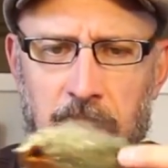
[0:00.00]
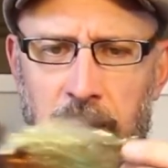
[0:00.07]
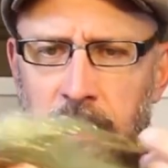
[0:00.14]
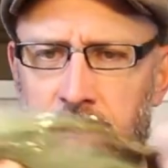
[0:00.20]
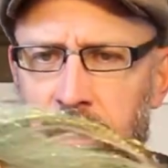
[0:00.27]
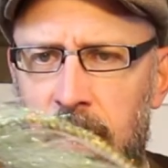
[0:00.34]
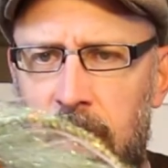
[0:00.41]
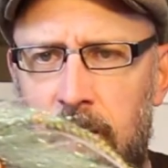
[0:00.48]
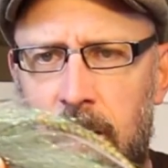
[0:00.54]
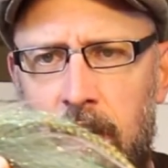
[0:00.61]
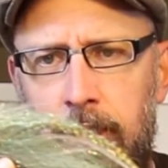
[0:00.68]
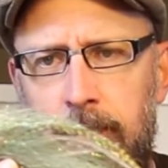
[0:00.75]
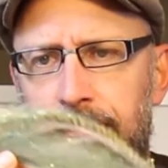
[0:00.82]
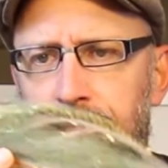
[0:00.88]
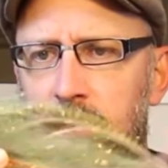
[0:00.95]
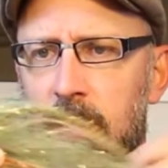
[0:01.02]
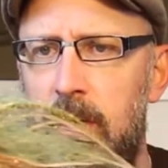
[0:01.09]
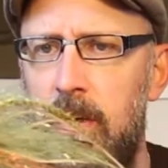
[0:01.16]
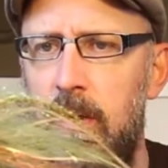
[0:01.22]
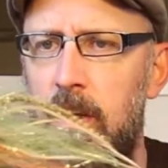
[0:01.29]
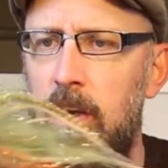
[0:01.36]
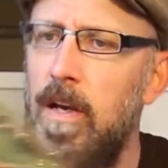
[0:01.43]
in the
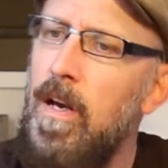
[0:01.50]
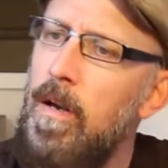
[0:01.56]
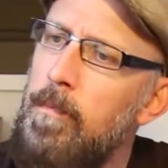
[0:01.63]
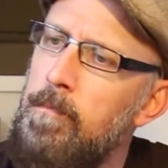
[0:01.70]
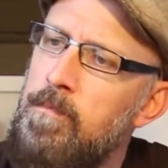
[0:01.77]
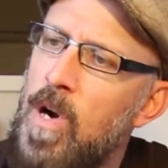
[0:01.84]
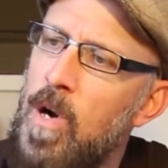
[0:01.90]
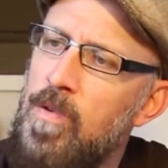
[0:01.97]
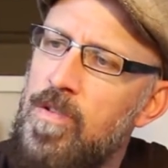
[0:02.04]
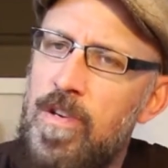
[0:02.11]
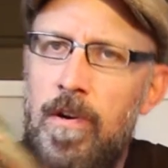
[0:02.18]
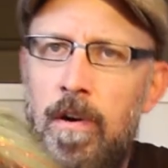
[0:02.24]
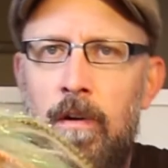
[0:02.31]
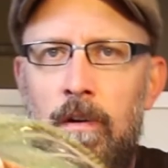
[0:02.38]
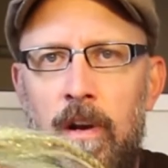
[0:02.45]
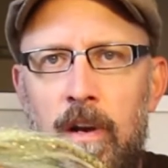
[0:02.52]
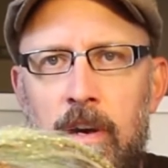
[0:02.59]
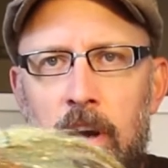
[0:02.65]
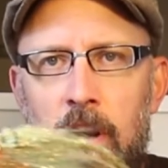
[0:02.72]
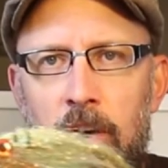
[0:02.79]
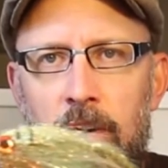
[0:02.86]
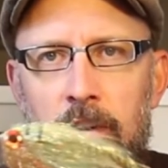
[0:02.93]
motor oil
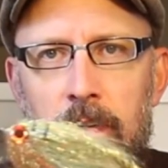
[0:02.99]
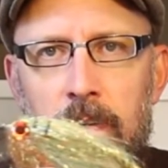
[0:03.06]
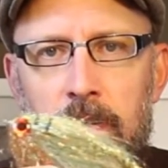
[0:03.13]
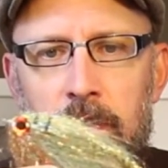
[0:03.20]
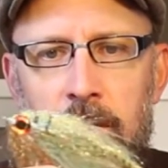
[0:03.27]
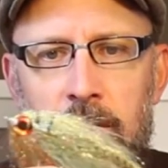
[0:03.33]
color.